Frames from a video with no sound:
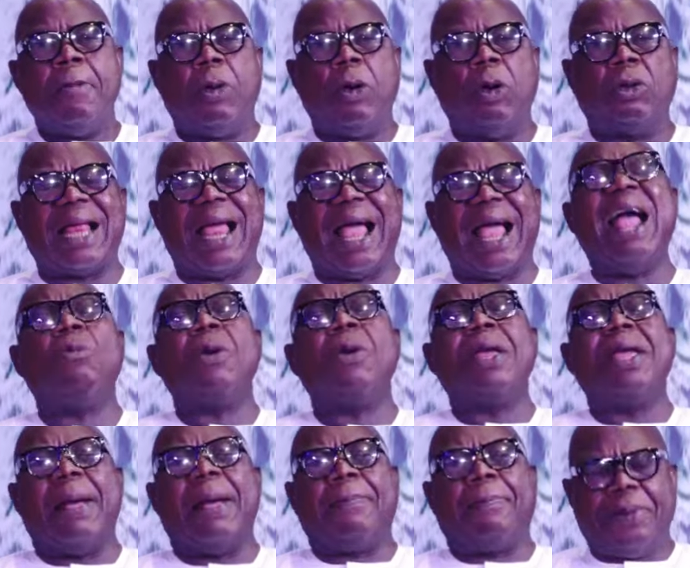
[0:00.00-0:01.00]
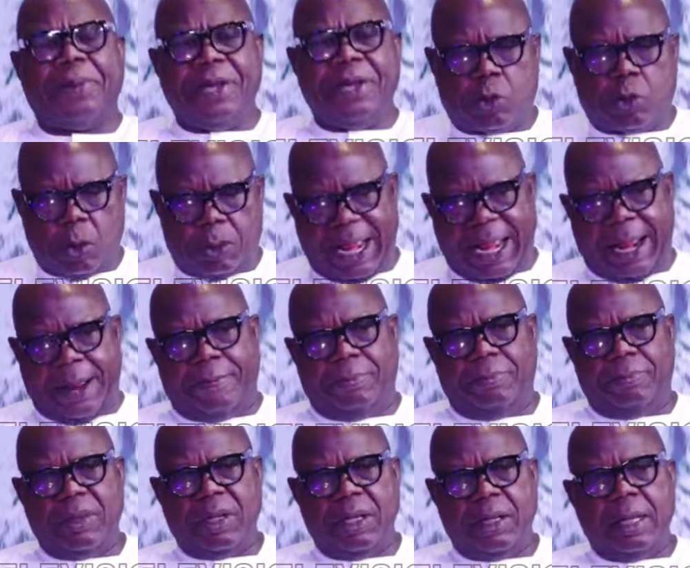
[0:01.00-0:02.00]
But I will appeal to them
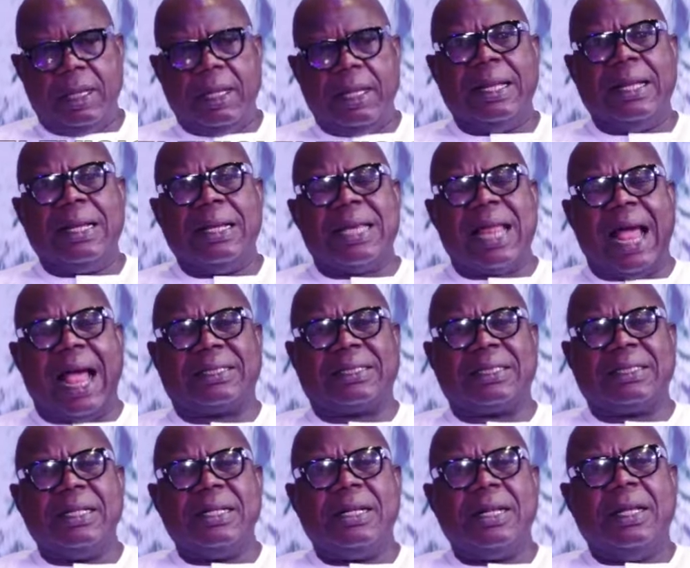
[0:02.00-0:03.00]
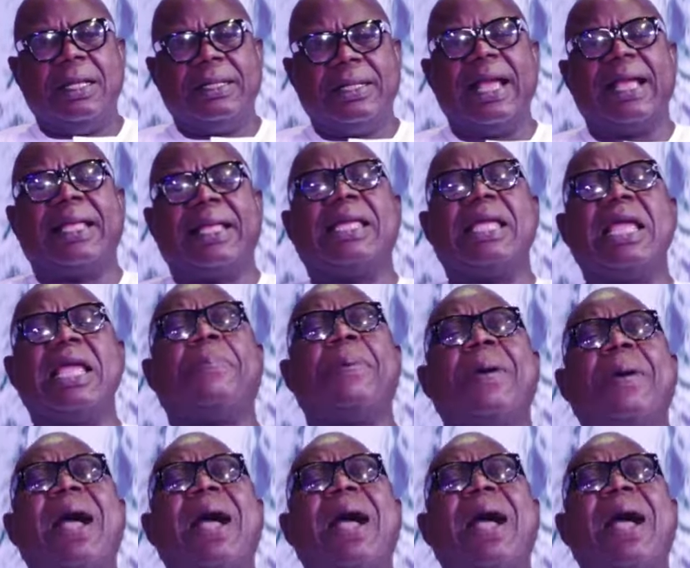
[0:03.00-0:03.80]
that they keep